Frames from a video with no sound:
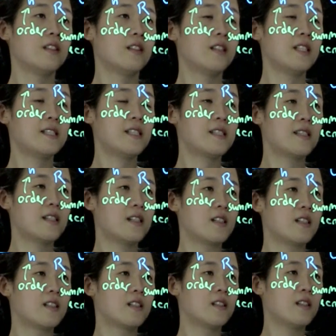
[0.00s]
this is
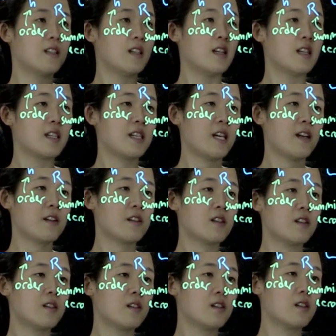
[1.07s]
the
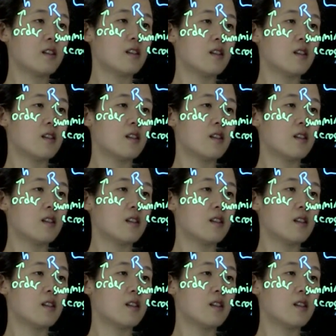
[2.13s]
character